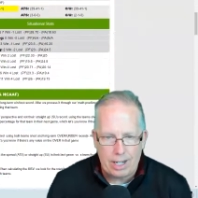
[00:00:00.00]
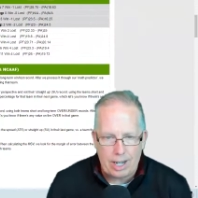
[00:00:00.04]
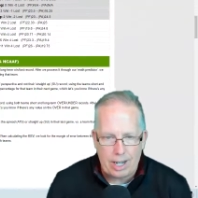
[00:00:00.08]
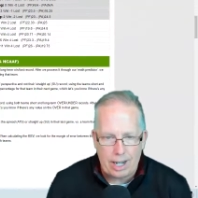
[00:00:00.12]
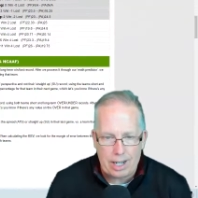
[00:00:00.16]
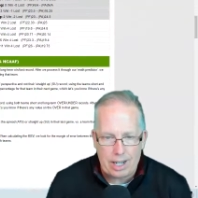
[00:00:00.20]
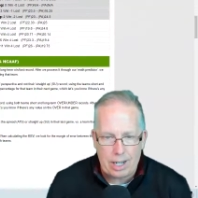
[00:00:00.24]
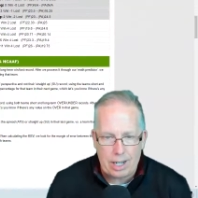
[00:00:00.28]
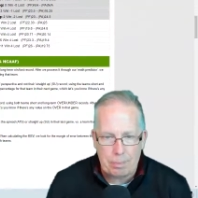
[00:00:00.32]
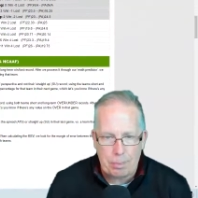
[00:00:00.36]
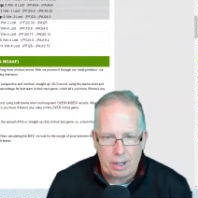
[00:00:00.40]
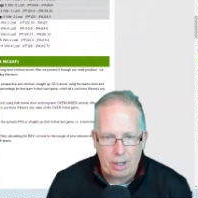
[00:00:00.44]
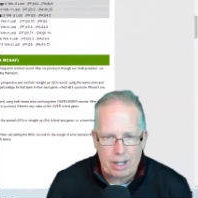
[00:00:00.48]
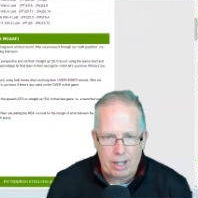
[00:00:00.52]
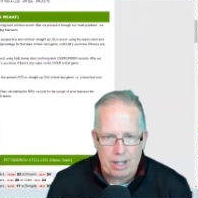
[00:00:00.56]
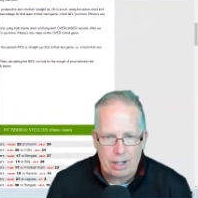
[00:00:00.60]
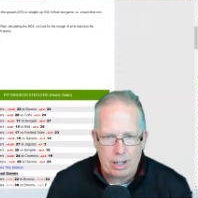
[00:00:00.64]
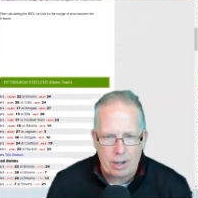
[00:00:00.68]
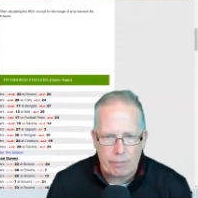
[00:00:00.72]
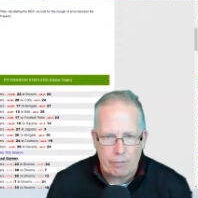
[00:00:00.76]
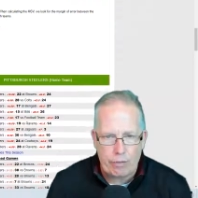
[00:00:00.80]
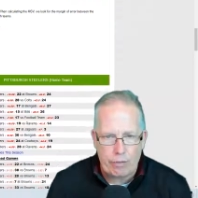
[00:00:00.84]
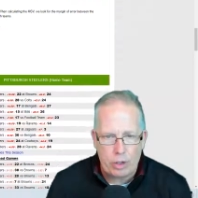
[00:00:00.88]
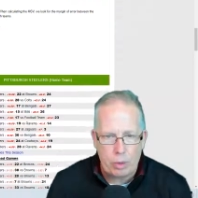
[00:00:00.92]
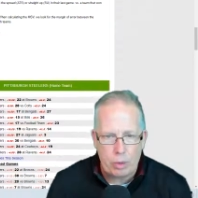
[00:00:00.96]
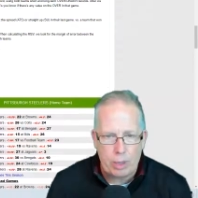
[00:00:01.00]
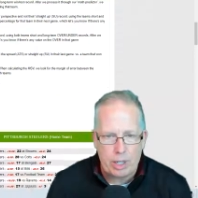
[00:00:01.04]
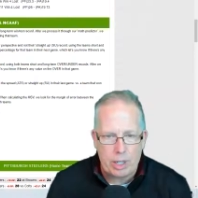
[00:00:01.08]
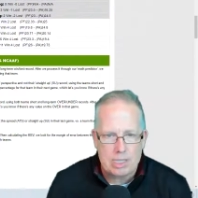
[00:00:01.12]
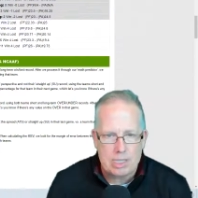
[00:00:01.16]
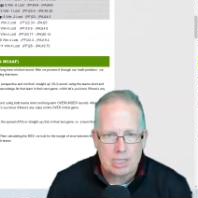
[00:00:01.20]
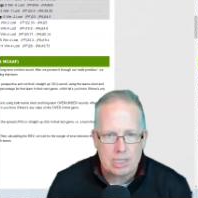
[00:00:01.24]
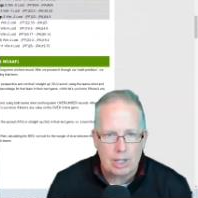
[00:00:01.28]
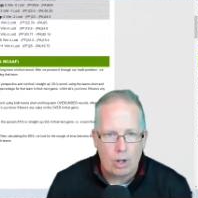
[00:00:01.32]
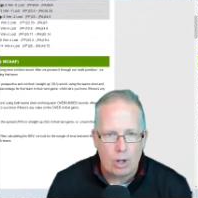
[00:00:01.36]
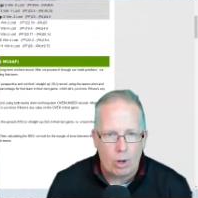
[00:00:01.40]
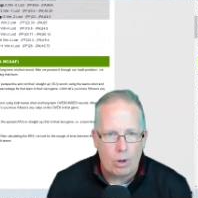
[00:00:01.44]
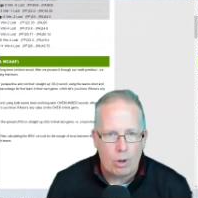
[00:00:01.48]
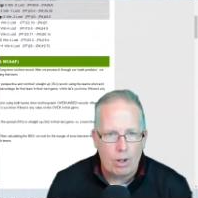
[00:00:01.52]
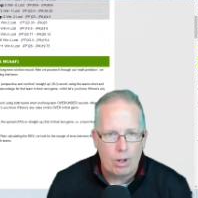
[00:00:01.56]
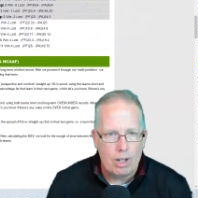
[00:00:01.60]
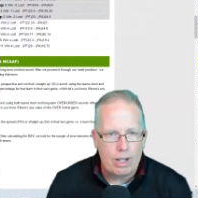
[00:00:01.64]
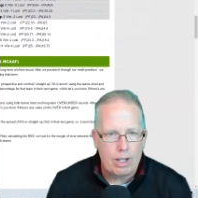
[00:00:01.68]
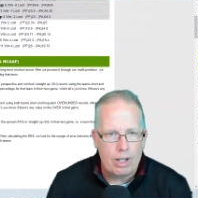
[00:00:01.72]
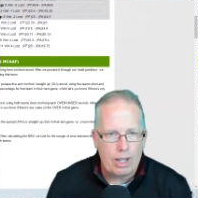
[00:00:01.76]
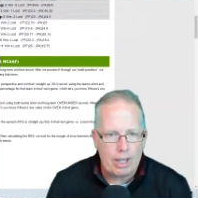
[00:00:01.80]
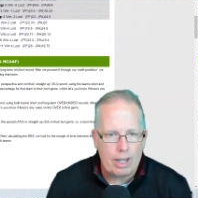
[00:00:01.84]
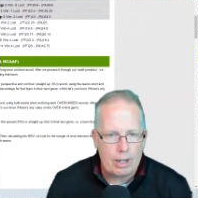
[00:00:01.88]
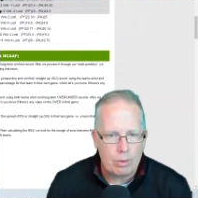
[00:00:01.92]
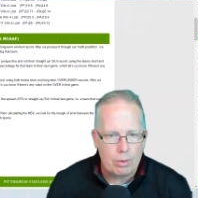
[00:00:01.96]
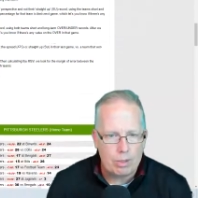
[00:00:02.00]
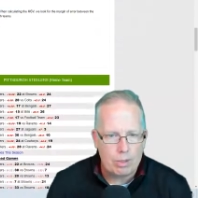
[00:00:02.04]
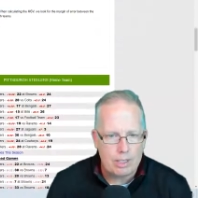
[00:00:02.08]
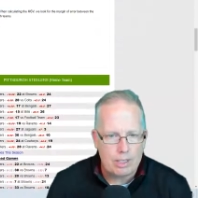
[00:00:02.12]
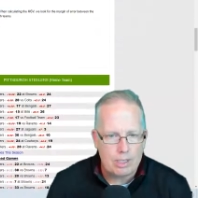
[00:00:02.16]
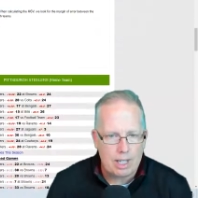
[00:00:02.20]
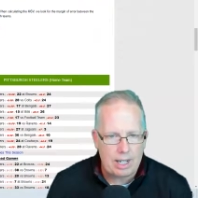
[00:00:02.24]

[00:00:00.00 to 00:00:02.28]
And they played here a few weeks ago, and it was